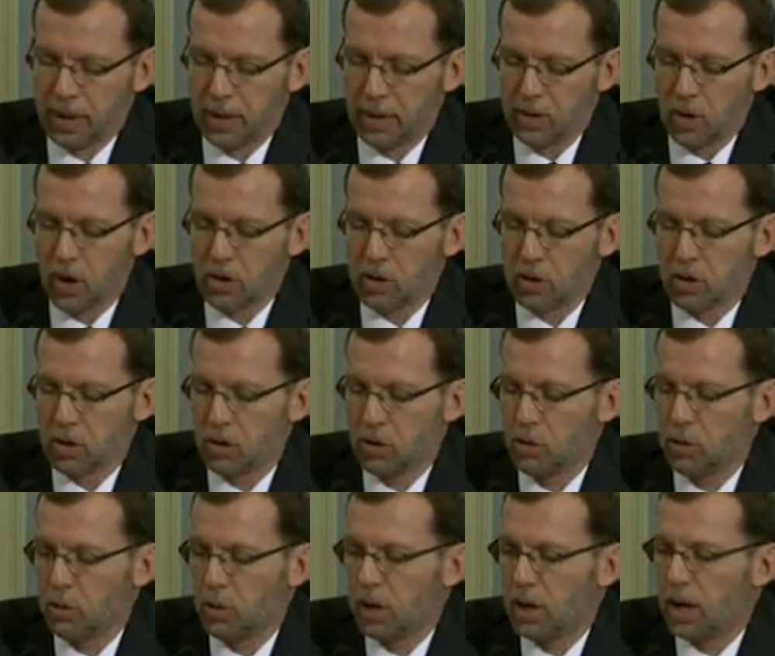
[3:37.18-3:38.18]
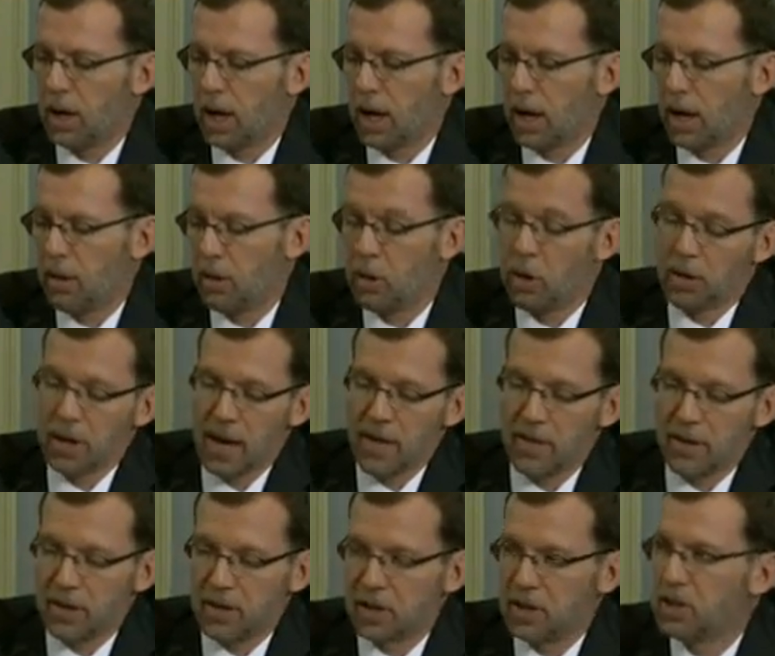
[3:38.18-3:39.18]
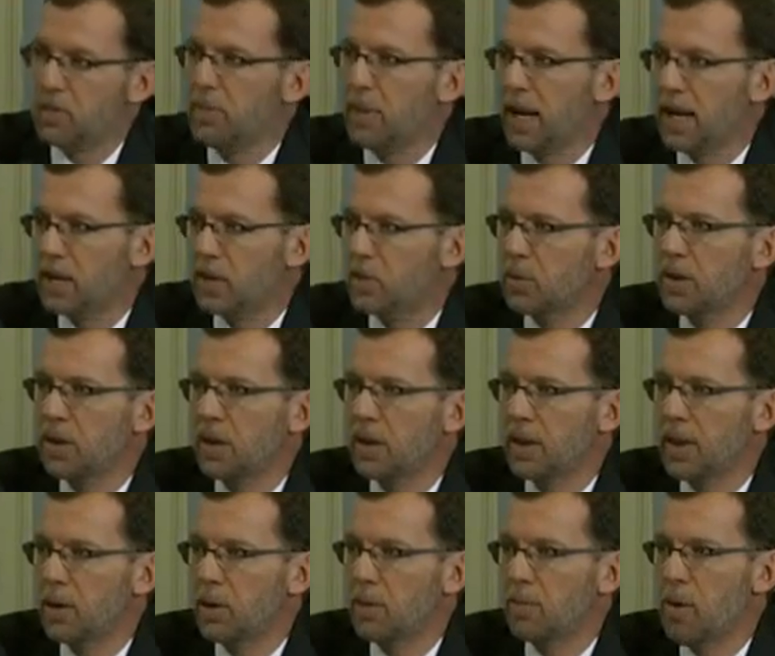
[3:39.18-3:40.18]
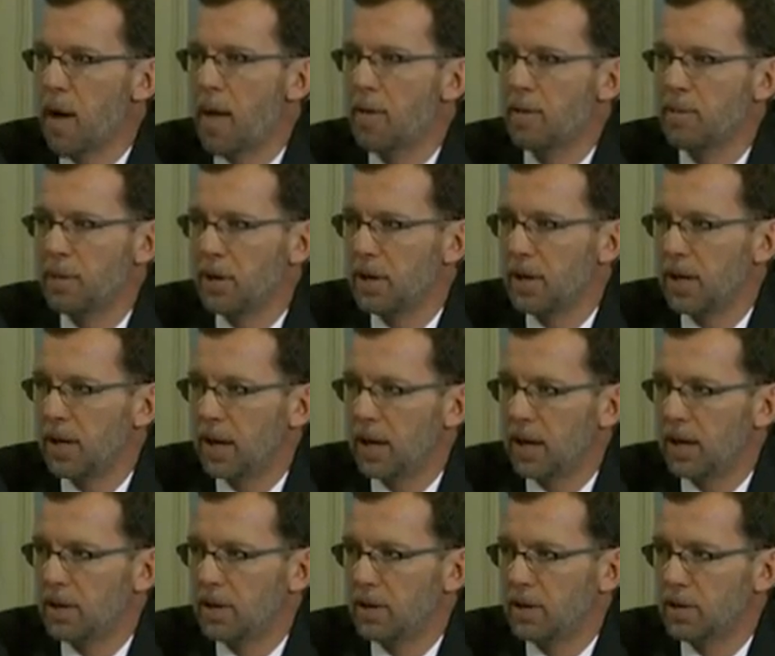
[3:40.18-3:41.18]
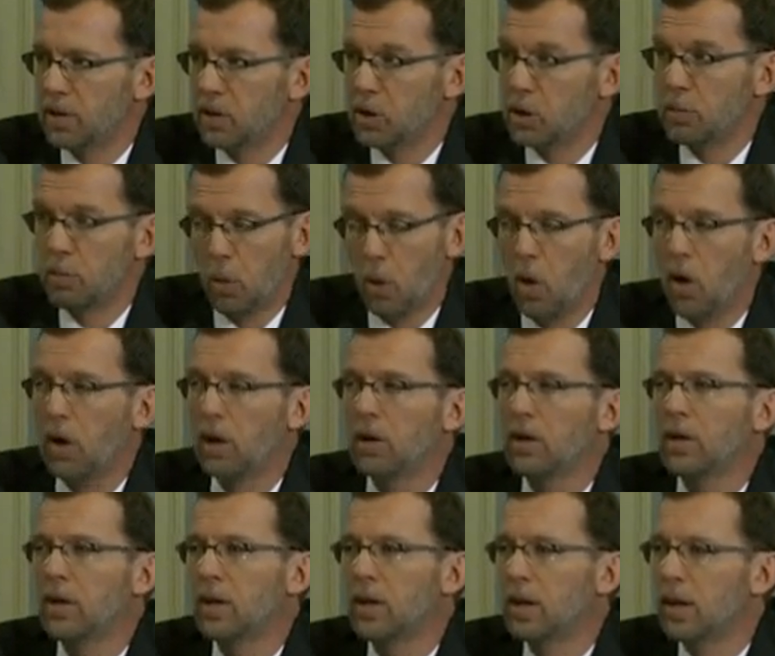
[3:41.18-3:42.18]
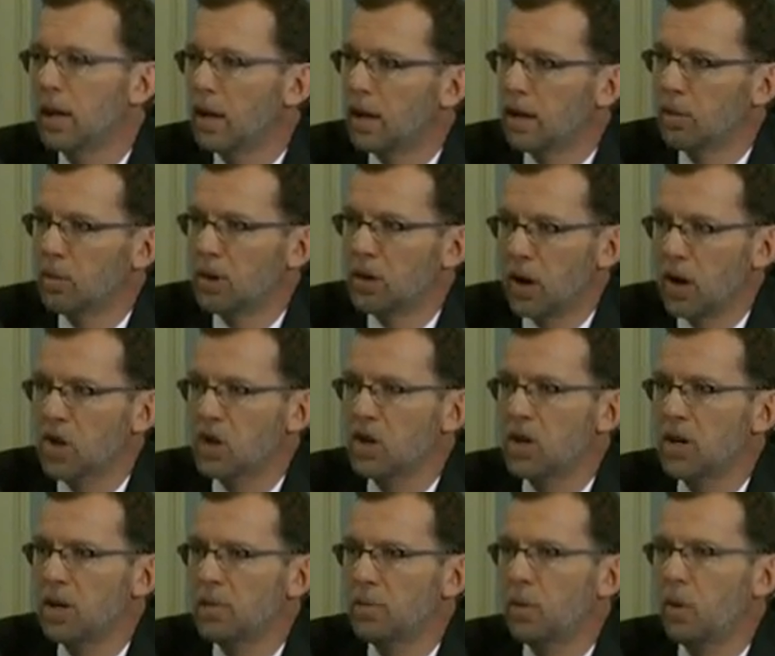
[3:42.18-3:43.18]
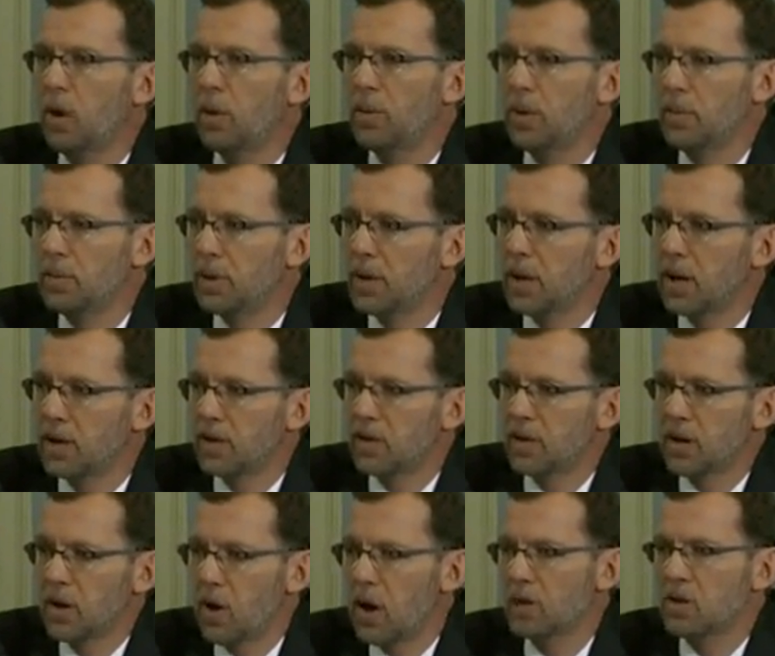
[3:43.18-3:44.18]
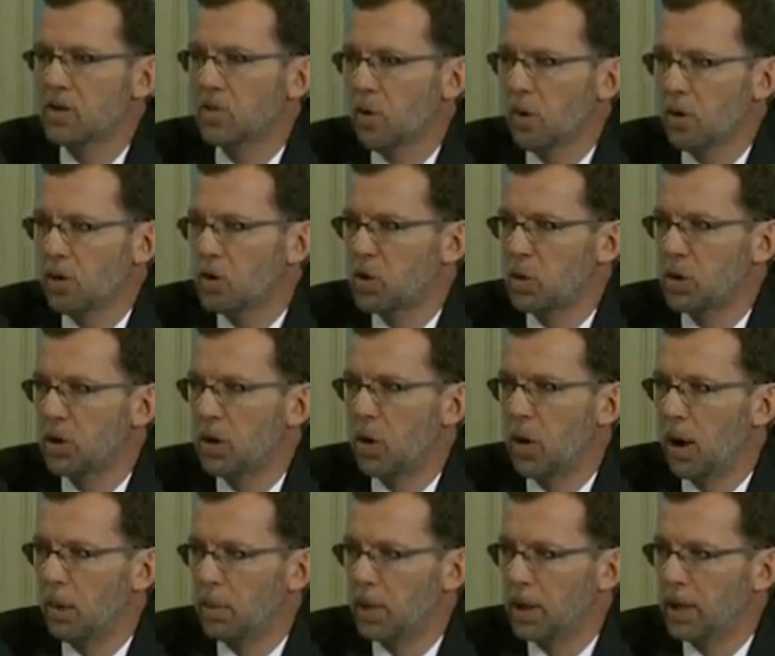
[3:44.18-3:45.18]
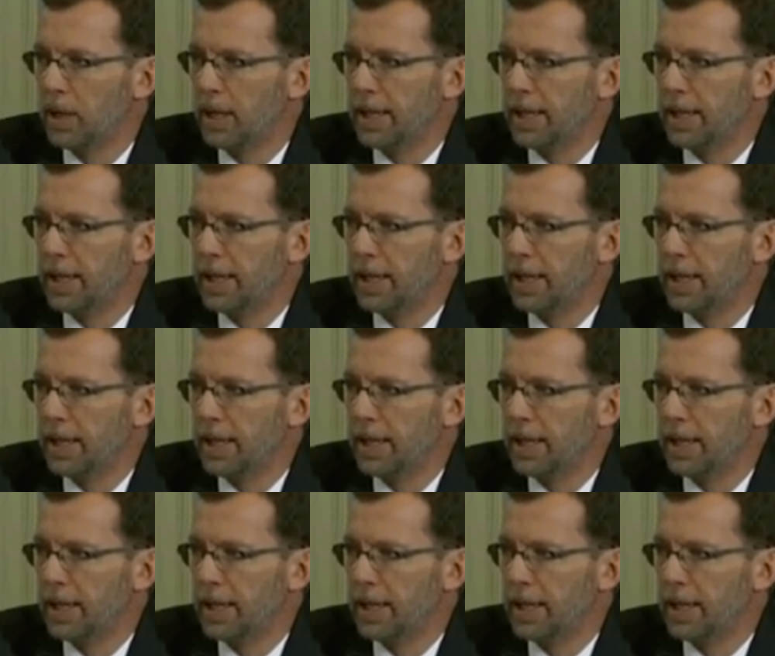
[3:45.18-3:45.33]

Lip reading: It's also true, though the evidence is mixed, we think there would probably be a small reduction in employment because the cost of workers would go up.